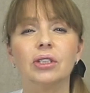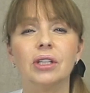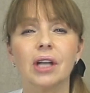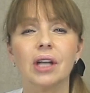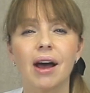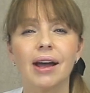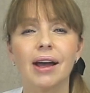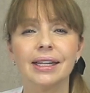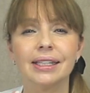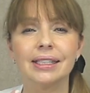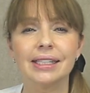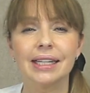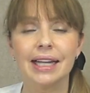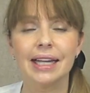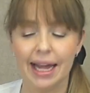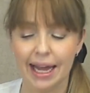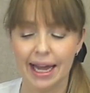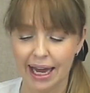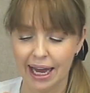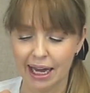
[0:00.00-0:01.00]
night,
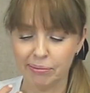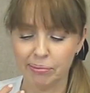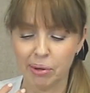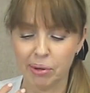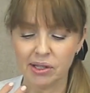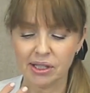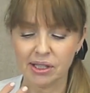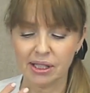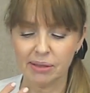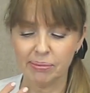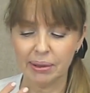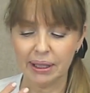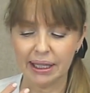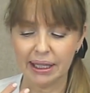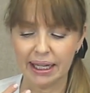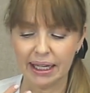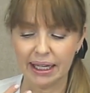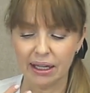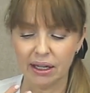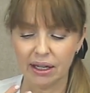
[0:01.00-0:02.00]
and
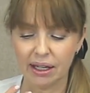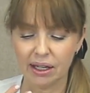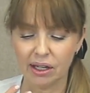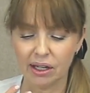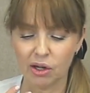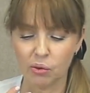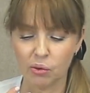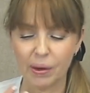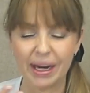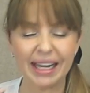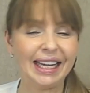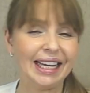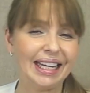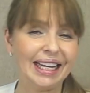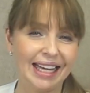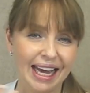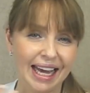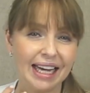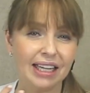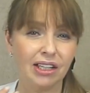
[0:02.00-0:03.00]
possibly, you know, when he
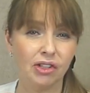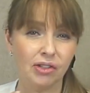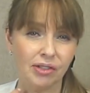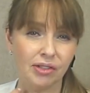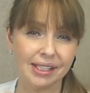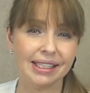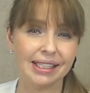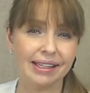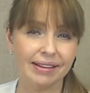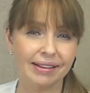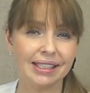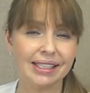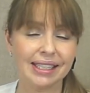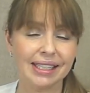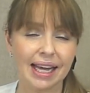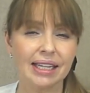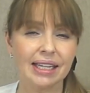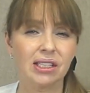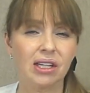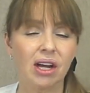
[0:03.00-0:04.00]
can use it in the
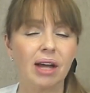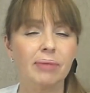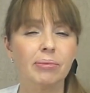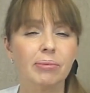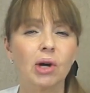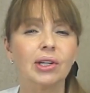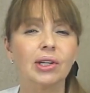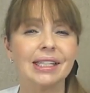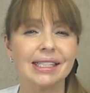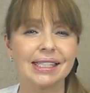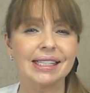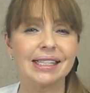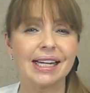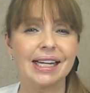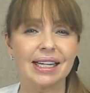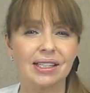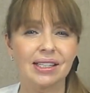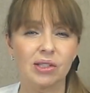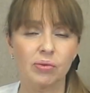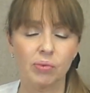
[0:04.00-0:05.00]
daytime on his
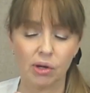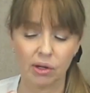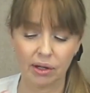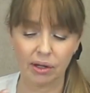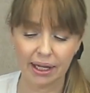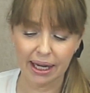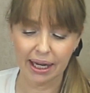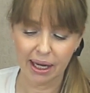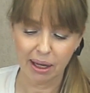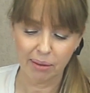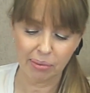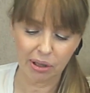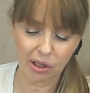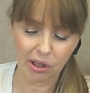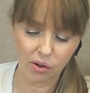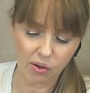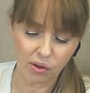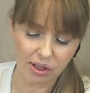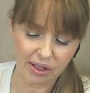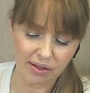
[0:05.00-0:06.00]
neck as well.
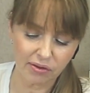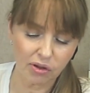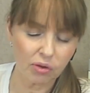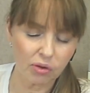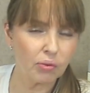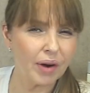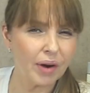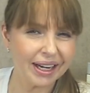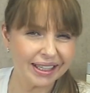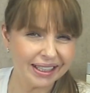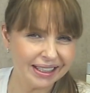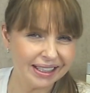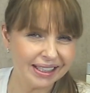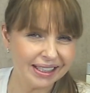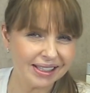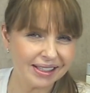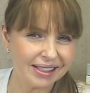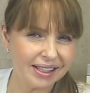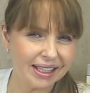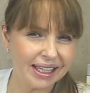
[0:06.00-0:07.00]
Because of the
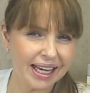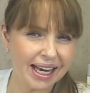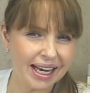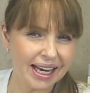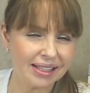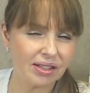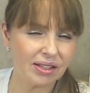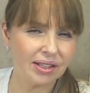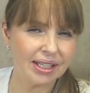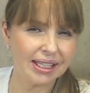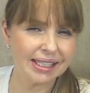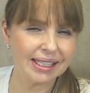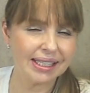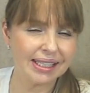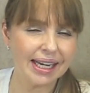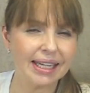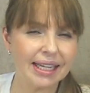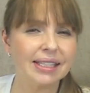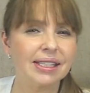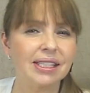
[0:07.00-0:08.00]
ruddiness that he has on his
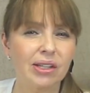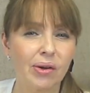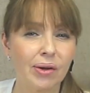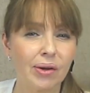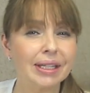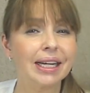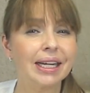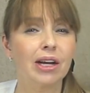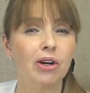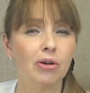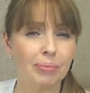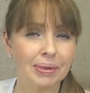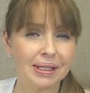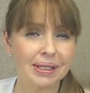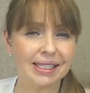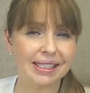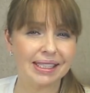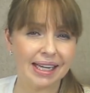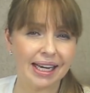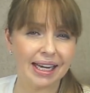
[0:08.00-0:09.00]
neck, it's going to help
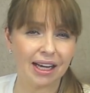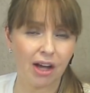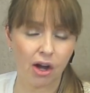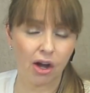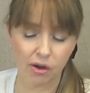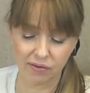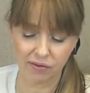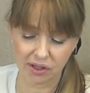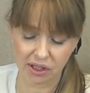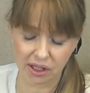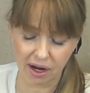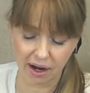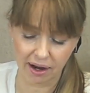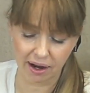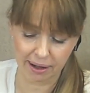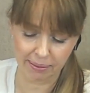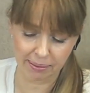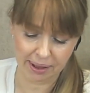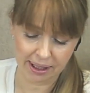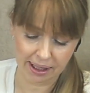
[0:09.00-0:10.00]
his neck over
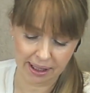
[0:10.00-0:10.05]
time.